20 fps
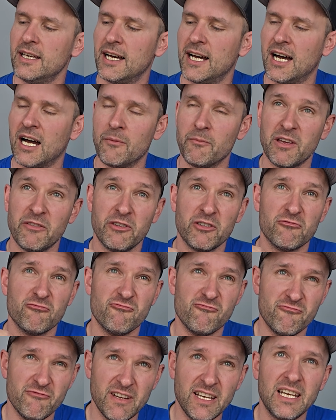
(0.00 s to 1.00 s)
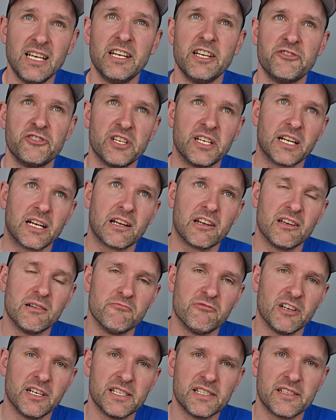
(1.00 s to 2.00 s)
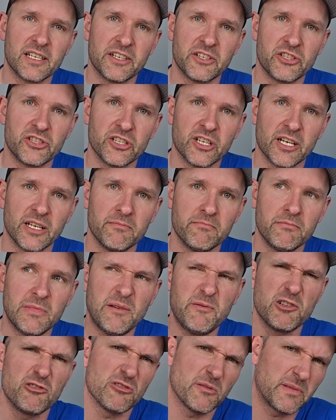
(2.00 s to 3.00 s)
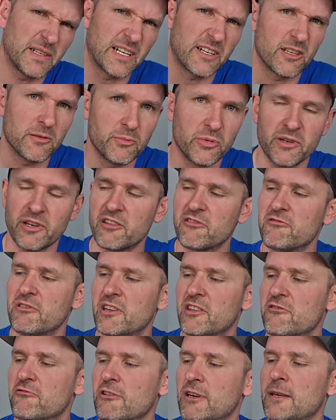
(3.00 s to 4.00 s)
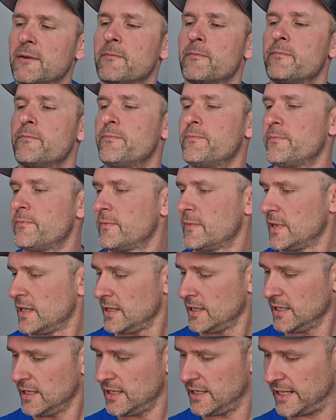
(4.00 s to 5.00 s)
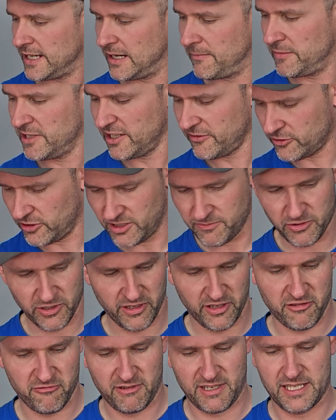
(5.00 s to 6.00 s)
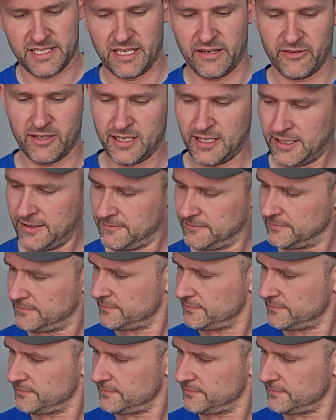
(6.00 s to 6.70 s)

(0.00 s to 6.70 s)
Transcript: If it's really gin and clear and bright sunshine, maybe drop down to the 0.33. But I've got the 0.37 here.